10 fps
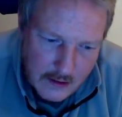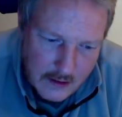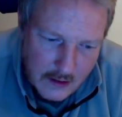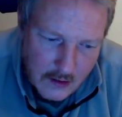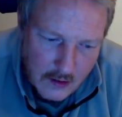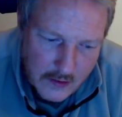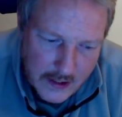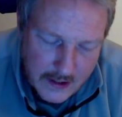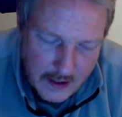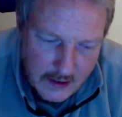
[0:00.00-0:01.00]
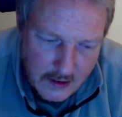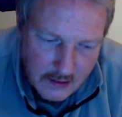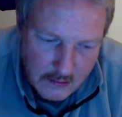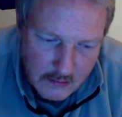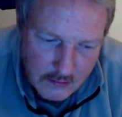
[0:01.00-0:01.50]
they're already,
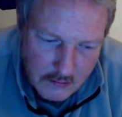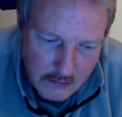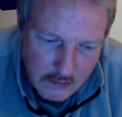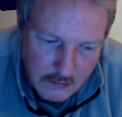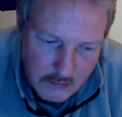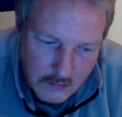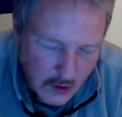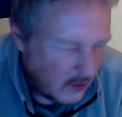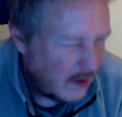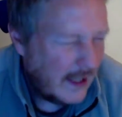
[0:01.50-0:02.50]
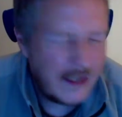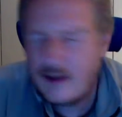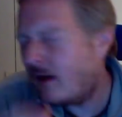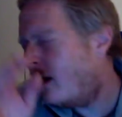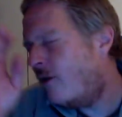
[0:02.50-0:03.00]
or like
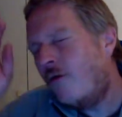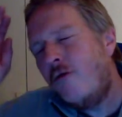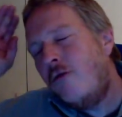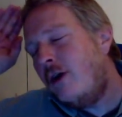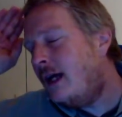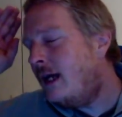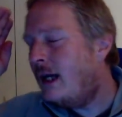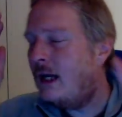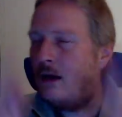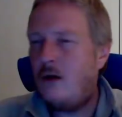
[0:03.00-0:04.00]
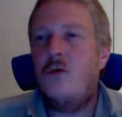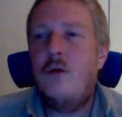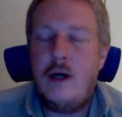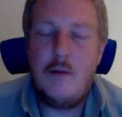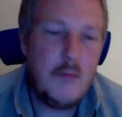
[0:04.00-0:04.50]
a really low
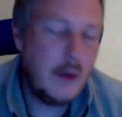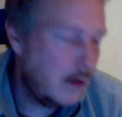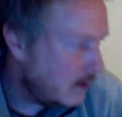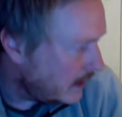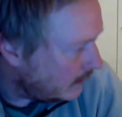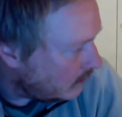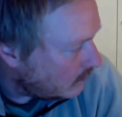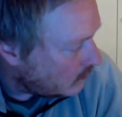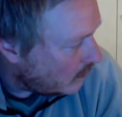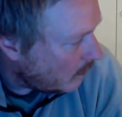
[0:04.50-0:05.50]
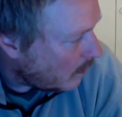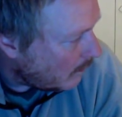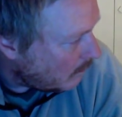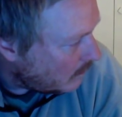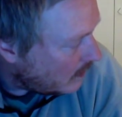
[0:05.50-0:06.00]
number, I don't remember,
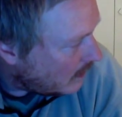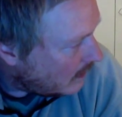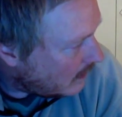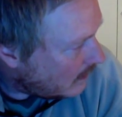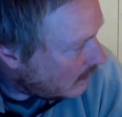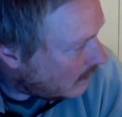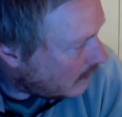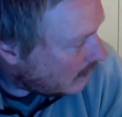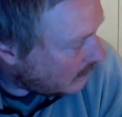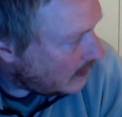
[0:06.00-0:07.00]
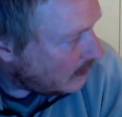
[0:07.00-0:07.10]
I think it